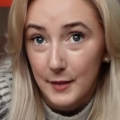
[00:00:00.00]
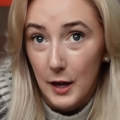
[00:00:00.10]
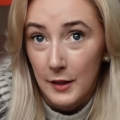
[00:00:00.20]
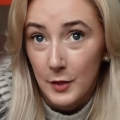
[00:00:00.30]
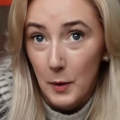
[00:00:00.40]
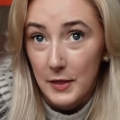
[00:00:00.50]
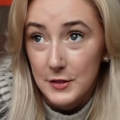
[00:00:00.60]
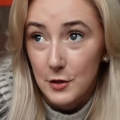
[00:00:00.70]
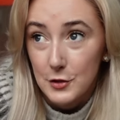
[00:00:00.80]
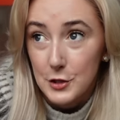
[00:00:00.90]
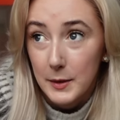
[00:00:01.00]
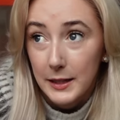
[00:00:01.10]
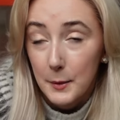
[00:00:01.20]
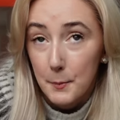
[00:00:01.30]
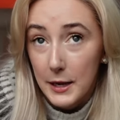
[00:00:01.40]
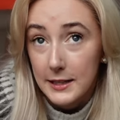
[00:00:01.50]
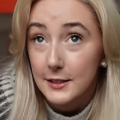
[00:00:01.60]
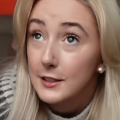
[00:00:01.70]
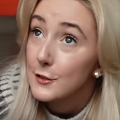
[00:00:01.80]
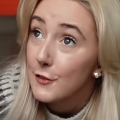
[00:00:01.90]
and the weather's not doing bits
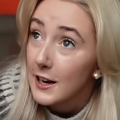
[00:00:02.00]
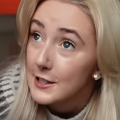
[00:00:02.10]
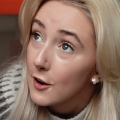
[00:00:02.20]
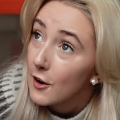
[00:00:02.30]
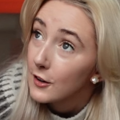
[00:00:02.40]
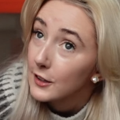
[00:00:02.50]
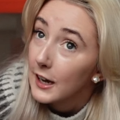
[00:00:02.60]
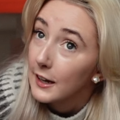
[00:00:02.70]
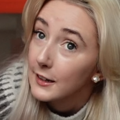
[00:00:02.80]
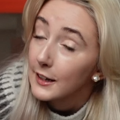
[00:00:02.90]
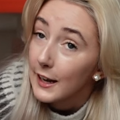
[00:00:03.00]
because it's very dark and